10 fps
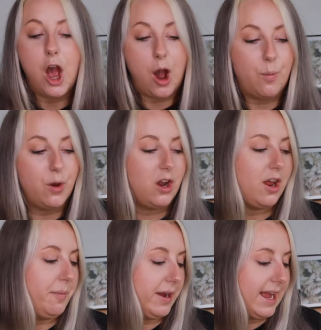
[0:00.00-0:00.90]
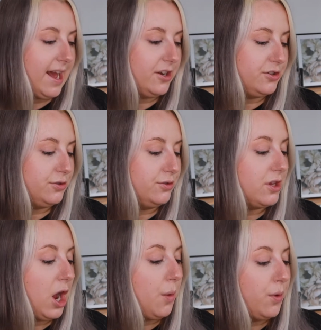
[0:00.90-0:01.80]
I want to light my candles,
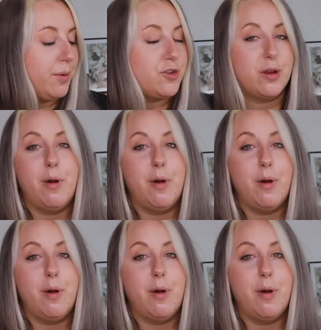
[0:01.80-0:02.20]
I want to drink